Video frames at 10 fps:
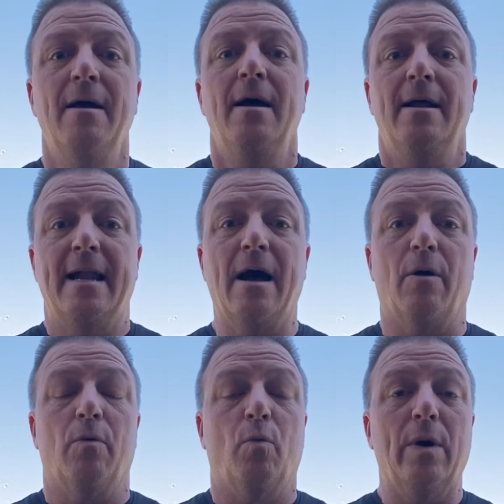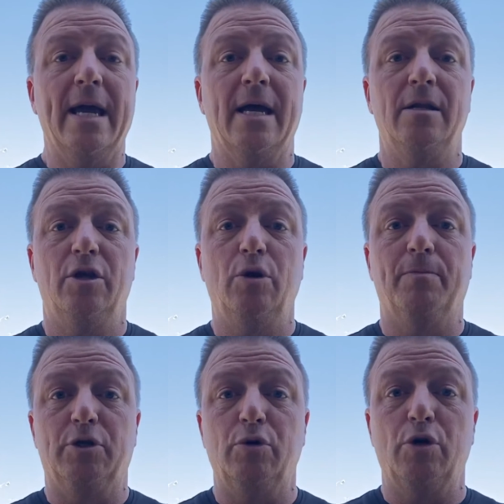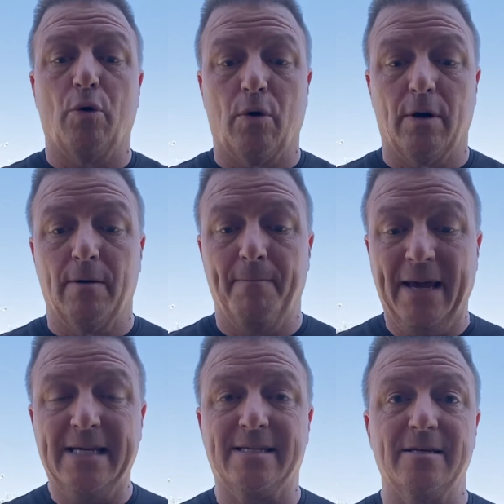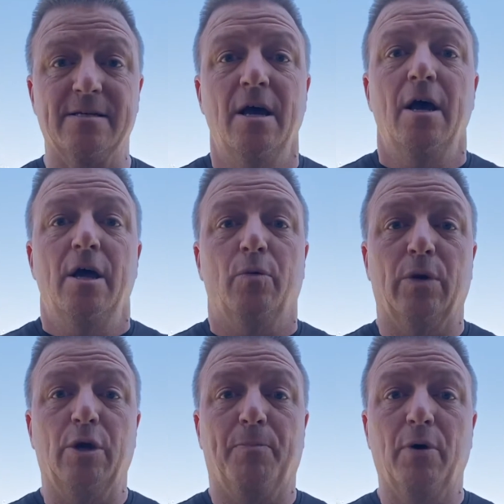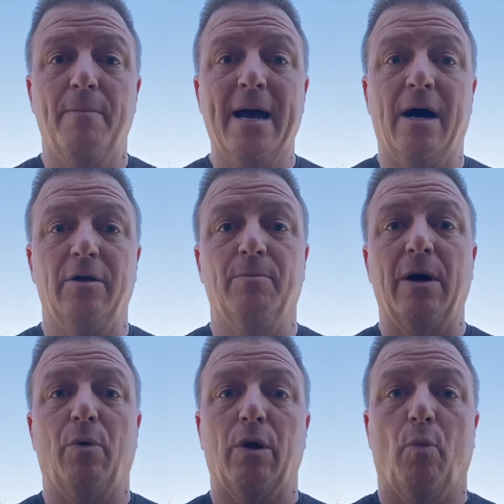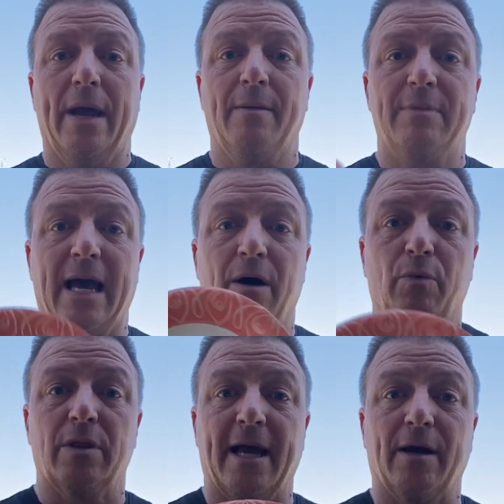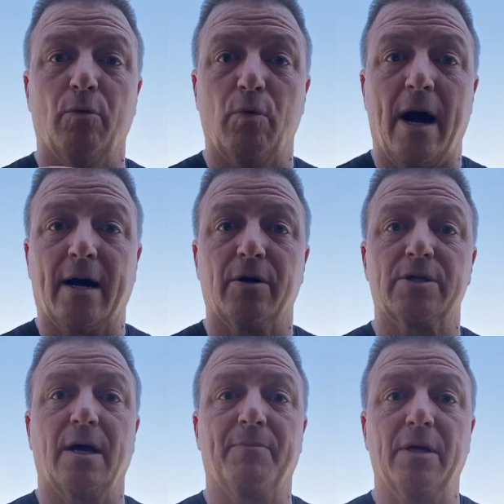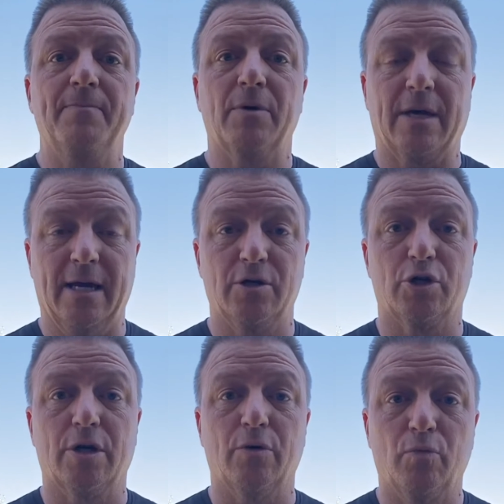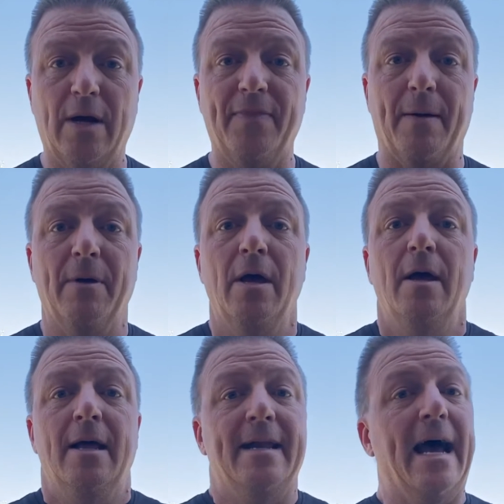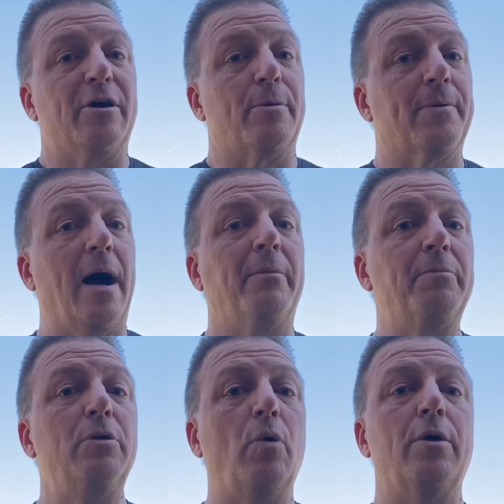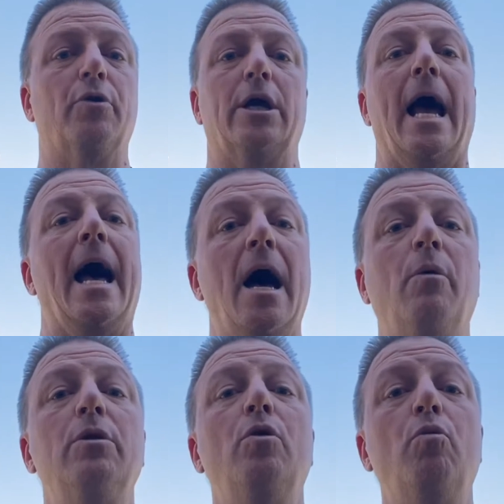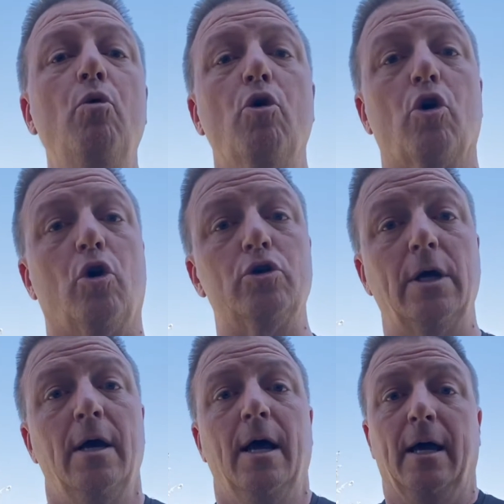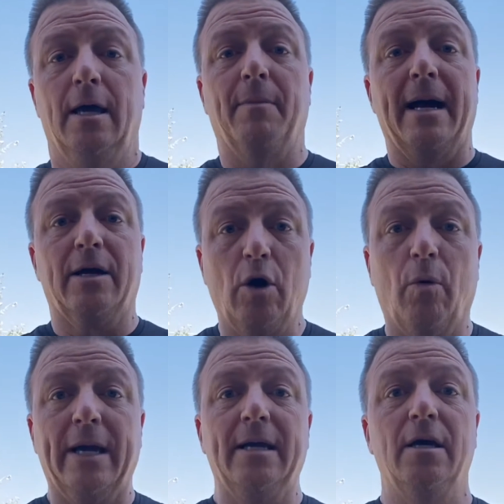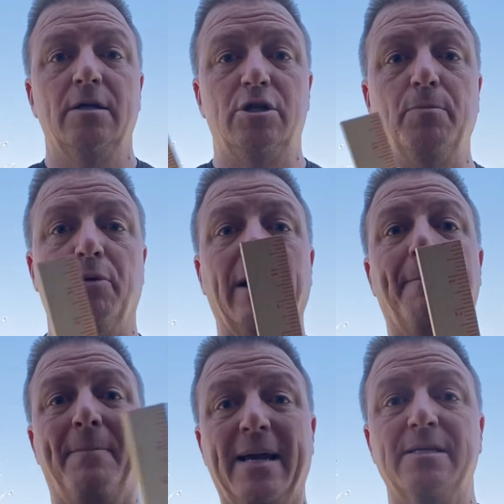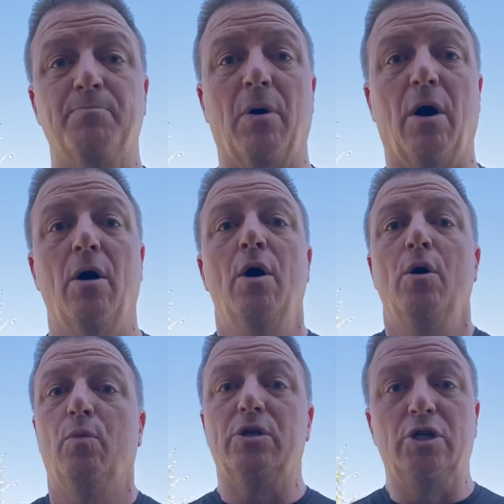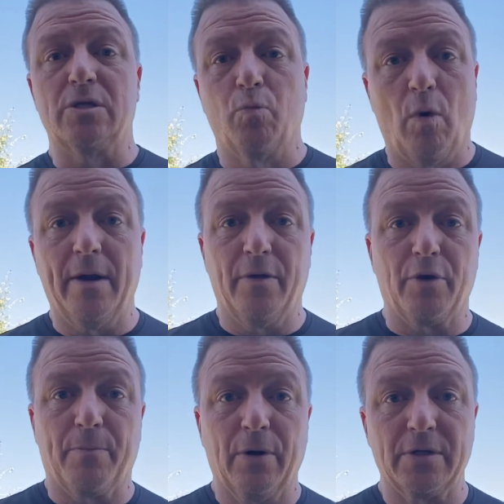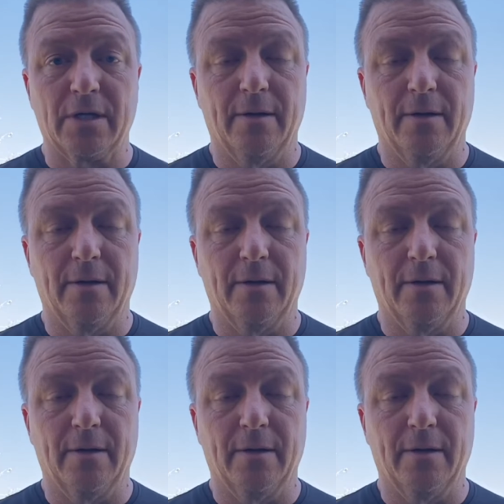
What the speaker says: Now, when you do your bases, when you put them out, you might want to weight them down with like a rock or something, okay, because you're going to run them. Now, you're probably wondering, how in the world am I going to play baseball with just one other person?